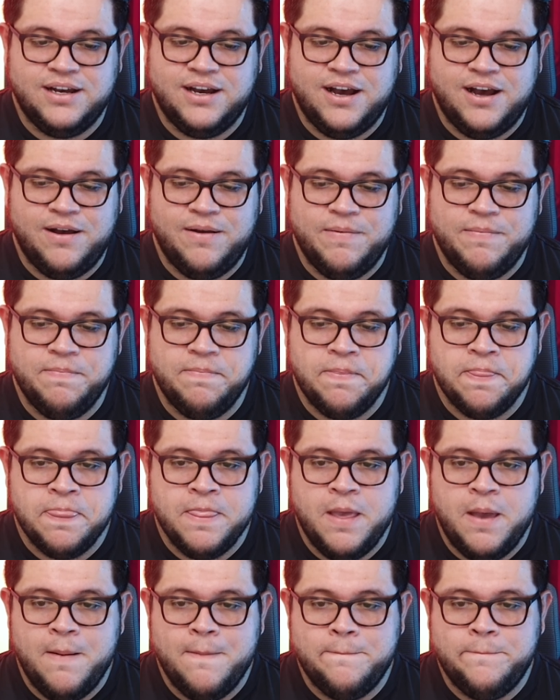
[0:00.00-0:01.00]

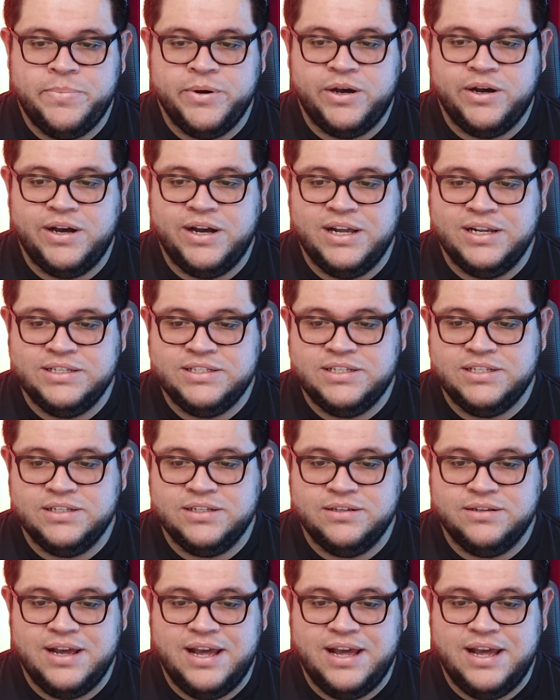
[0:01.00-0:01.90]
but